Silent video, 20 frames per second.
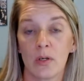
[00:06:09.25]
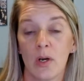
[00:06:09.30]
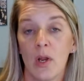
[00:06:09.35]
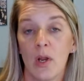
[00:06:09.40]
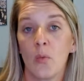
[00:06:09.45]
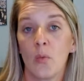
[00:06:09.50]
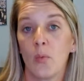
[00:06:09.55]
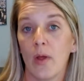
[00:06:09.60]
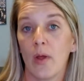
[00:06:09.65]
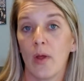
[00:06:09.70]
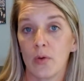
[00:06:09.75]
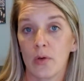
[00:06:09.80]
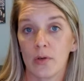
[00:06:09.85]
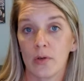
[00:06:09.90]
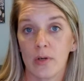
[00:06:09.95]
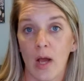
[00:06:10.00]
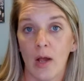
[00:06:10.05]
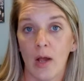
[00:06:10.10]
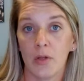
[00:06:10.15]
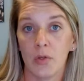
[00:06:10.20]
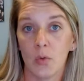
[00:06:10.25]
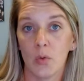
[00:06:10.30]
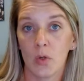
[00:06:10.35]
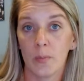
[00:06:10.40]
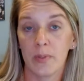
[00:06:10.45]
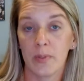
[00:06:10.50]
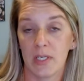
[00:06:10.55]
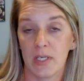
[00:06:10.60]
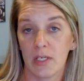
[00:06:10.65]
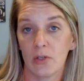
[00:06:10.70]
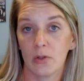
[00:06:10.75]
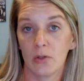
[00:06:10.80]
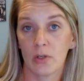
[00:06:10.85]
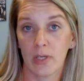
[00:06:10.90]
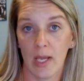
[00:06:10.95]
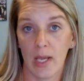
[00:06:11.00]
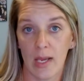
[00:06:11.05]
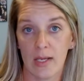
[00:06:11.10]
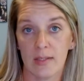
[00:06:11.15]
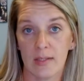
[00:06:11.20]
whether or not your particular
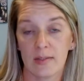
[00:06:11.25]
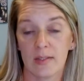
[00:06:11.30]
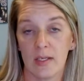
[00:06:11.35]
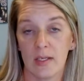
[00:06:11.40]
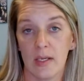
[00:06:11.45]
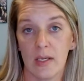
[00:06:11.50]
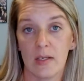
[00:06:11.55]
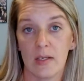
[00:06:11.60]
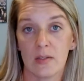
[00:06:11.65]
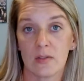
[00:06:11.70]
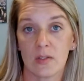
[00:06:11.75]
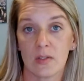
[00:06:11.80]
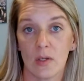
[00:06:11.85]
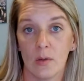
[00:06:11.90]
case is